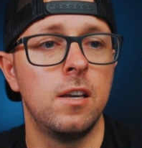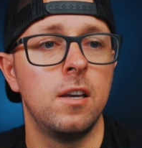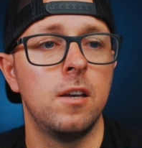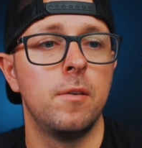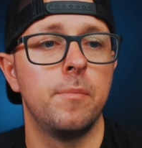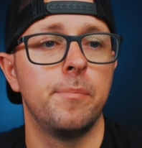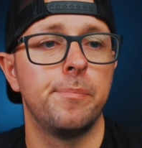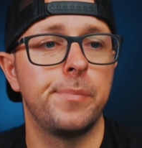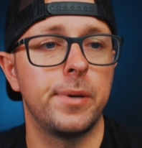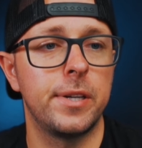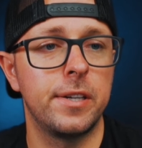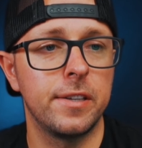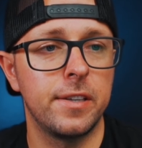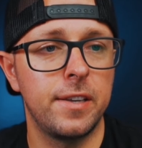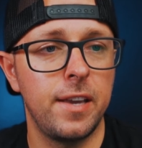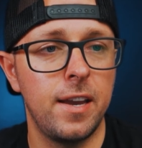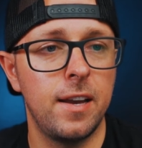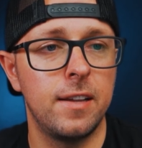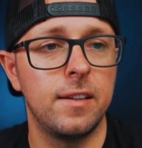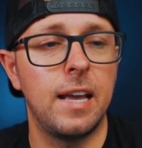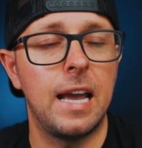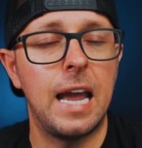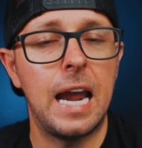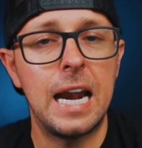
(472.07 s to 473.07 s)
But
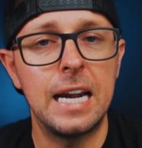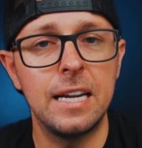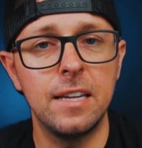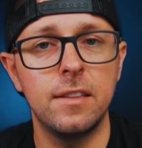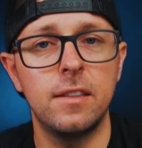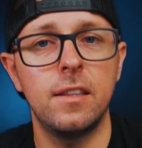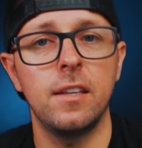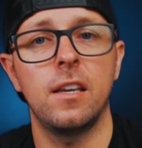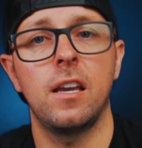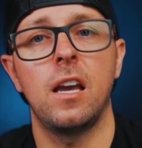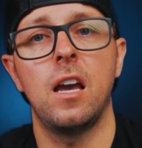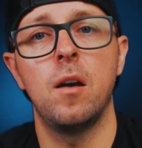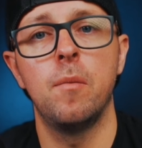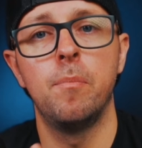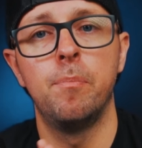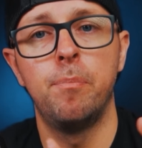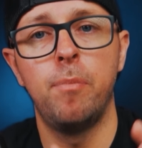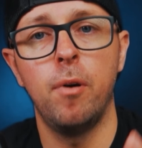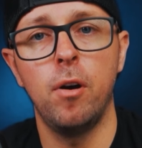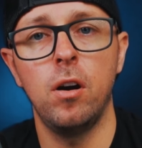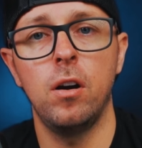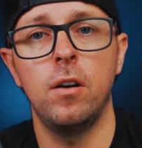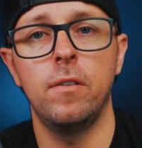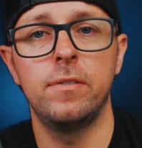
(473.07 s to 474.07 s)
again, anything
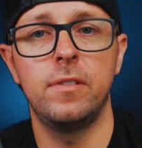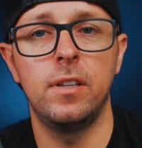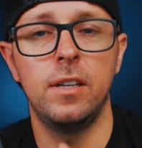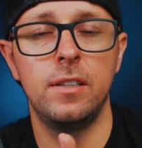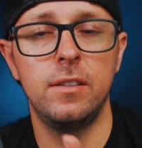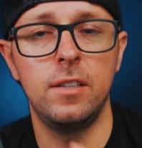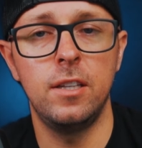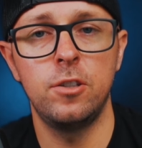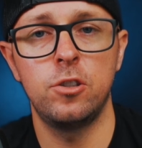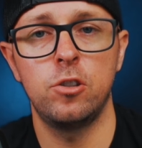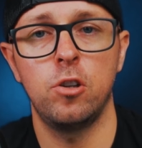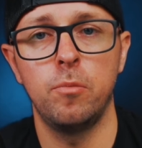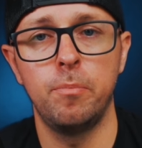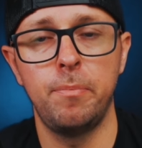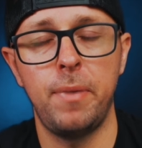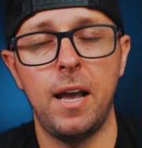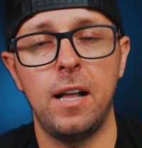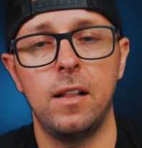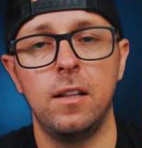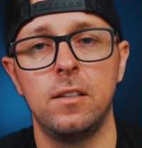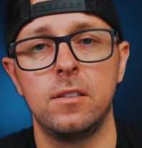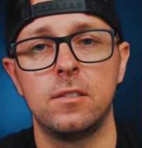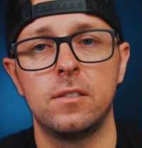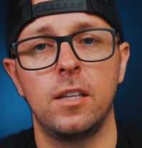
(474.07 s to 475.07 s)
above the initial
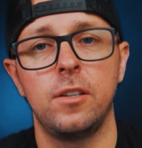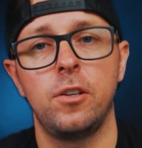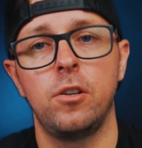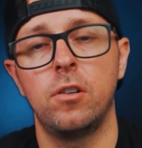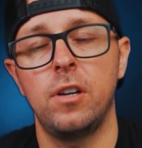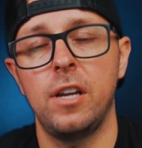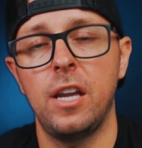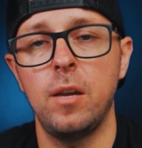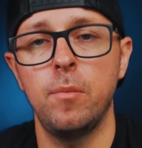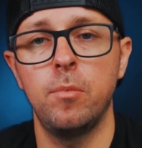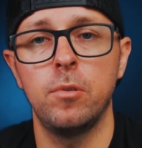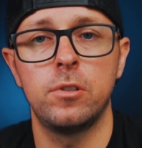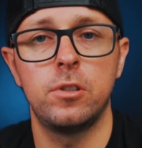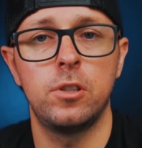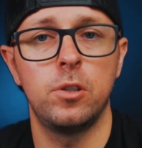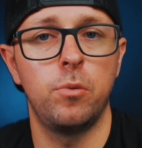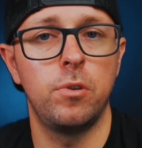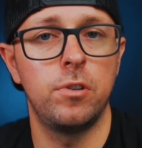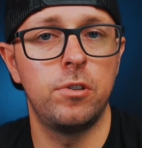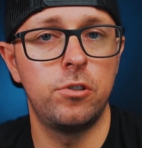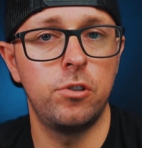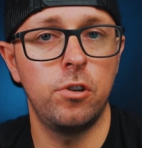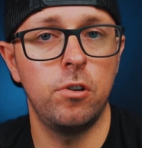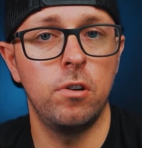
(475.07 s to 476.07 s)
balance that you're able to
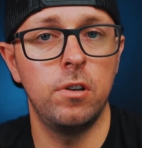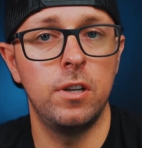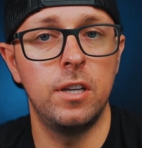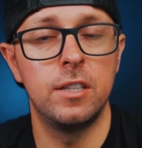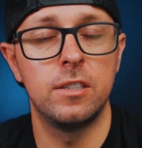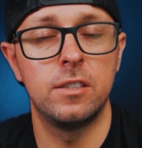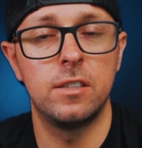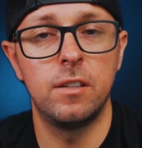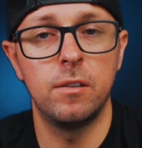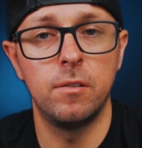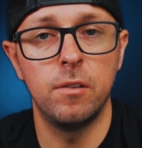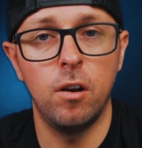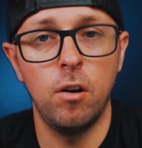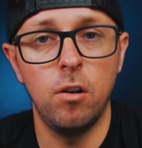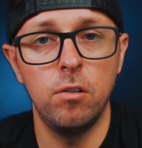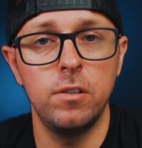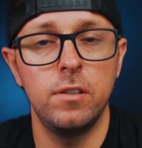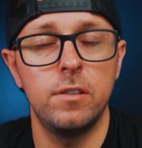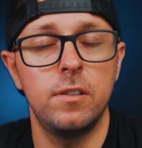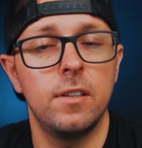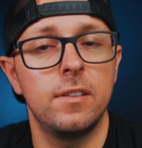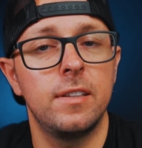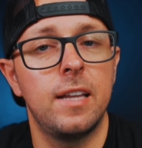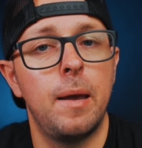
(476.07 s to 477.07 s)
withdraw is the only
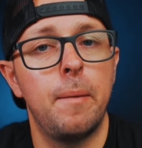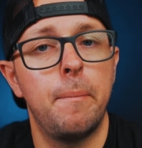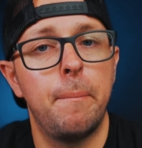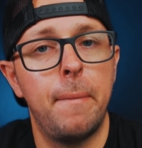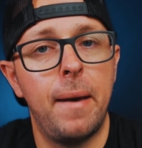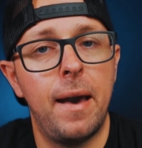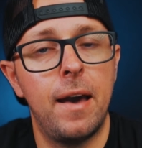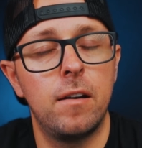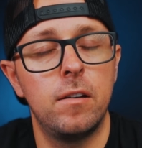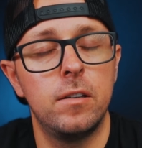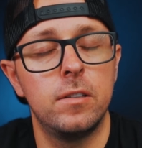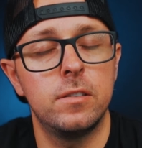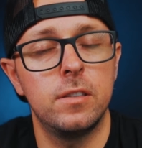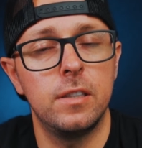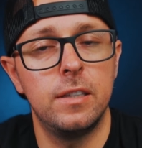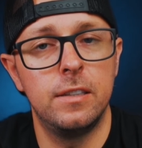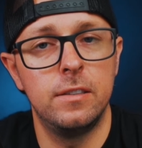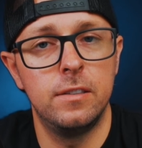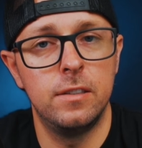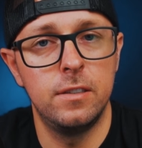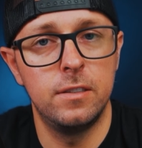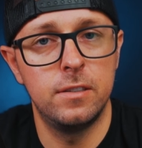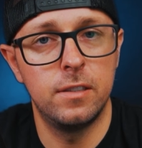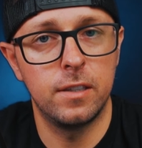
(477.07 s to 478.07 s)
thing that matters in
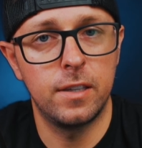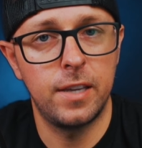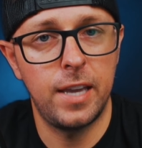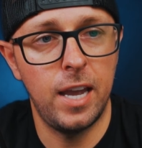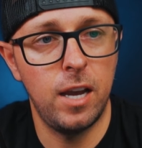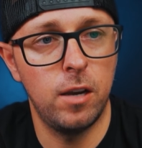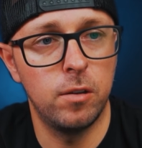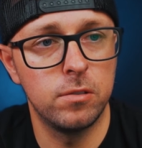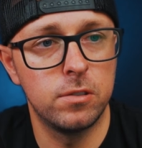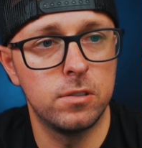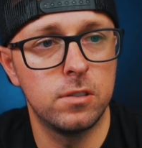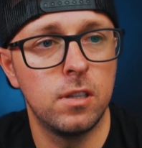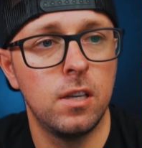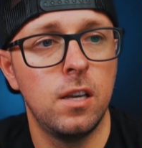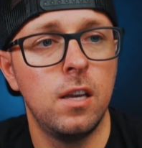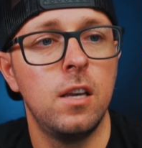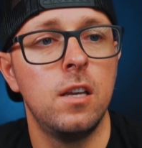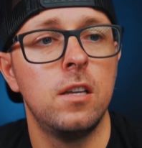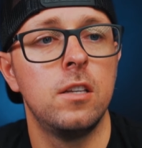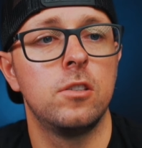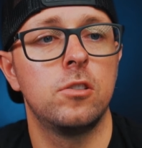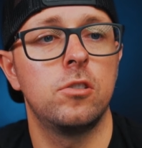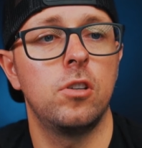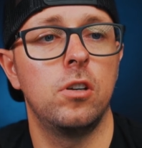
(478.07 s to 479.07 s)
these accounts.
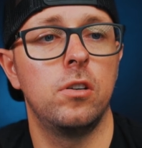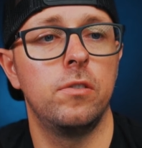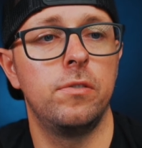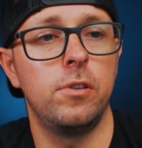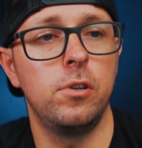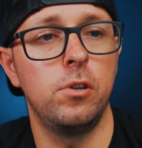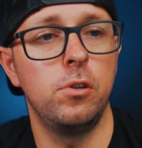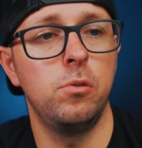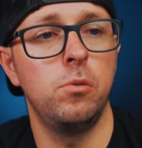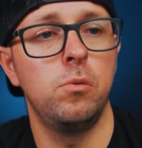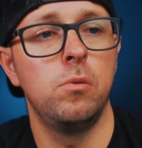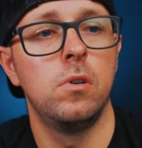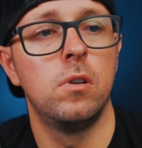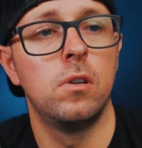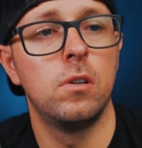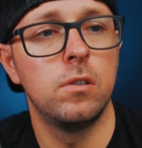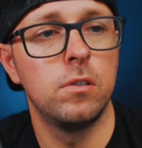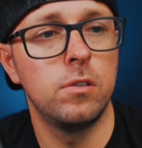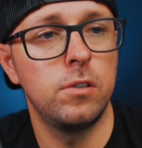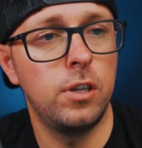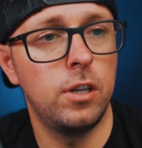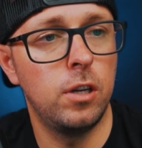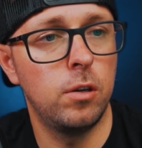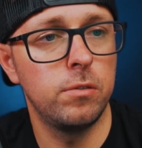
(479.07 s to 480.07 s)
So if you
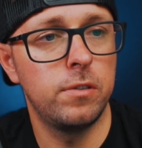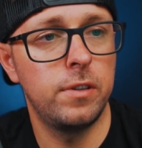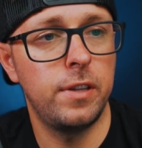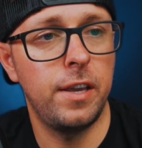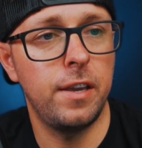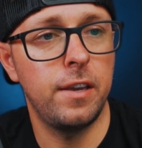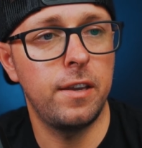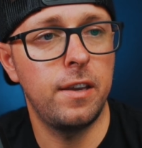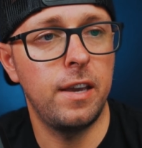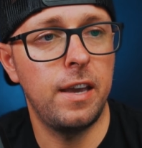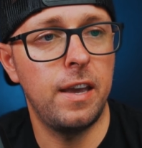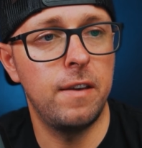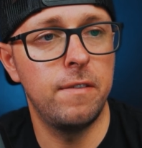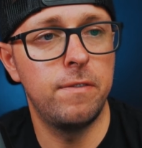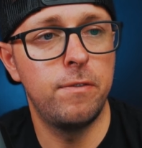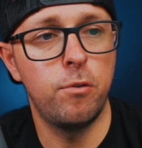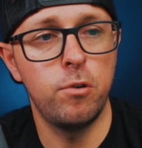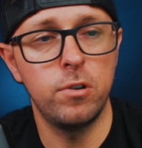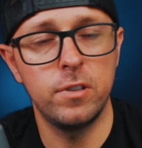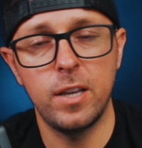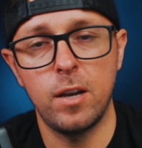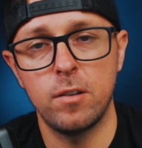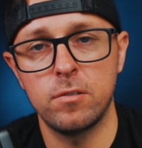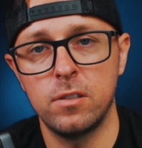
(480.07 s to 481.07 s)
take a
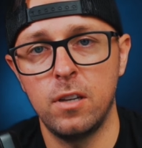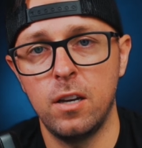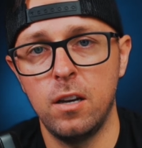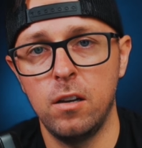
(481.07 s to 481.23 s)
$4,000